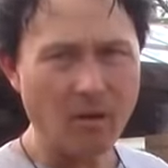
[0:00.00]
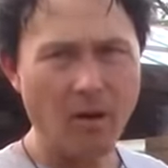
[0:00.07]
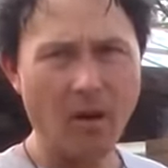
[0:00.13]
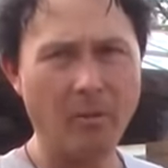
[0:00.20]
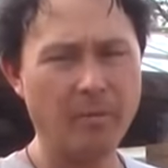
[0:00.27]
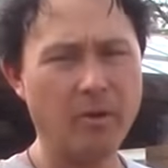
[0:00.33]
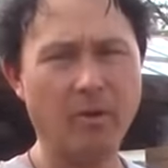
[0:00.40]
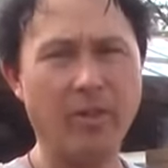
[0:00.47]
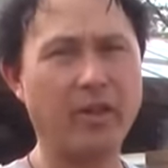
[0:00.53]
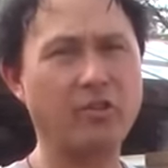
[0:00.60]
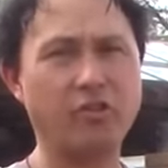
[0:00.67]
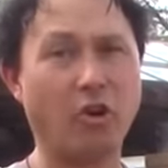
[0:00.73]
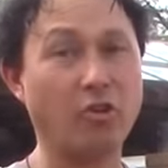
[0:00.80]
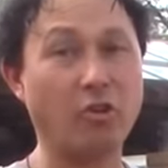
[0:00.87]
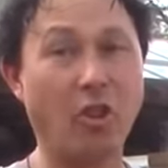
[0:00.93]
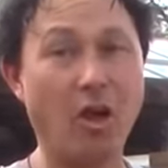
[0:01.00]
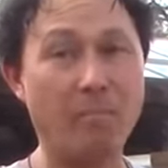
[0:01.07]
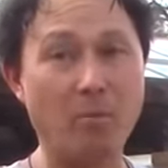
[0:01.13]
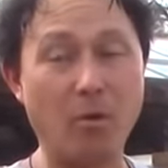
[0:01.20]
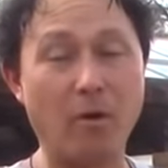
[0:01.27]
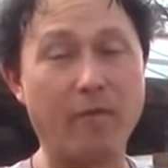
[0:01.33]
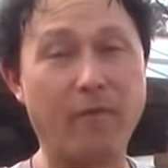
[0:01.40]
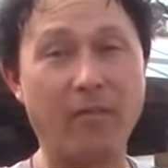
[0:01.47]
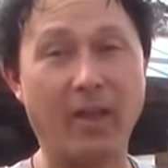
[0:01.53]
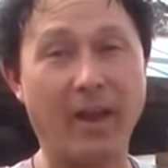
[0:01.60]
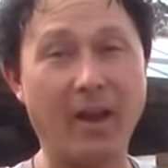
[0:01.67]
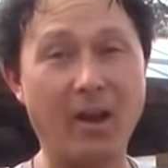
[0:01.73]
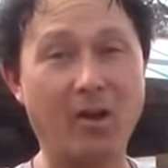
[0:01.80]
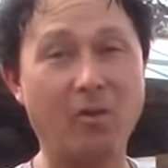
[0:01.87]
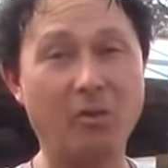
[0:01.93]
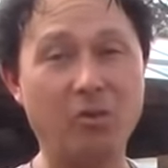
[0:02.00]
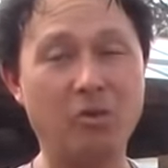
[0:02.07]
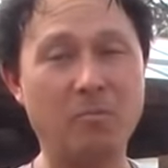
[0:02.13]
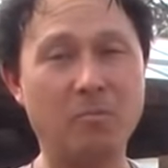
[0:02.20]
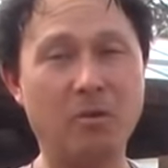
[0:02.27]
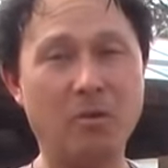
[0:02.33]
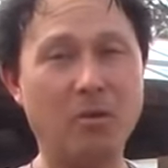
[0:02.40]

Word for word: They could charge a lot more for the heirloom,